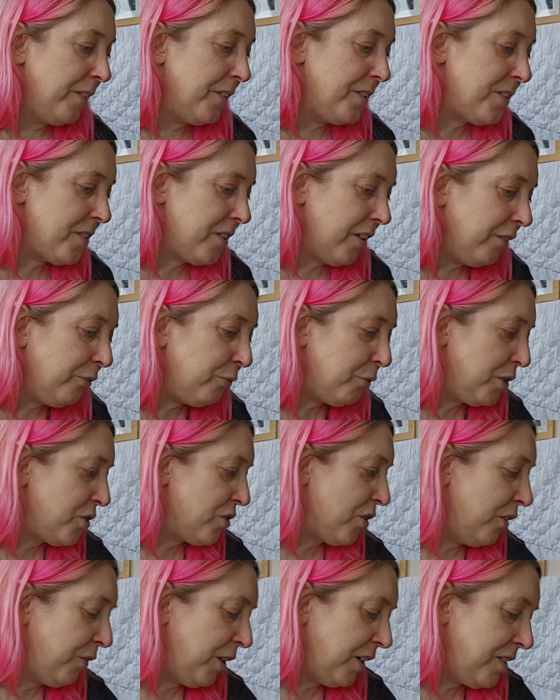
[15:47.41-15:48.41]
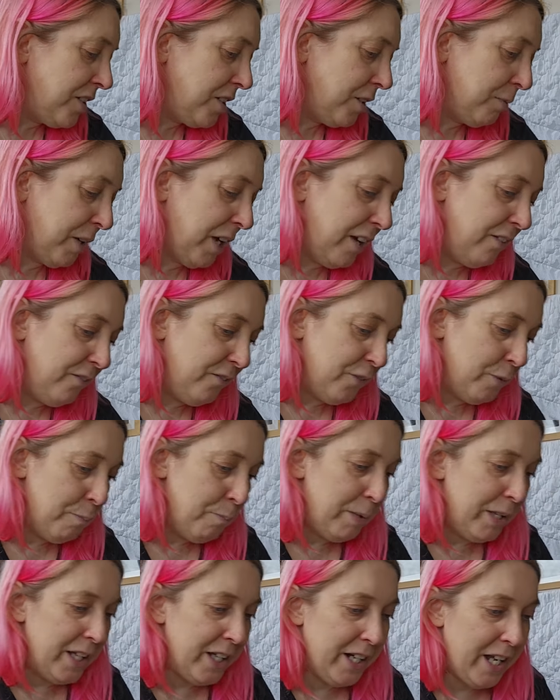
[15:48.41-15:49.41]
The stuff which I've ended up getting
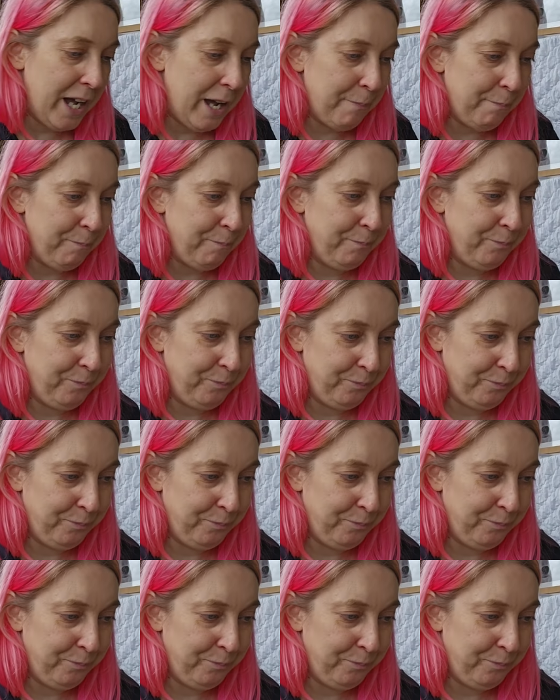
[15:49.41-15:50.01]
from B&M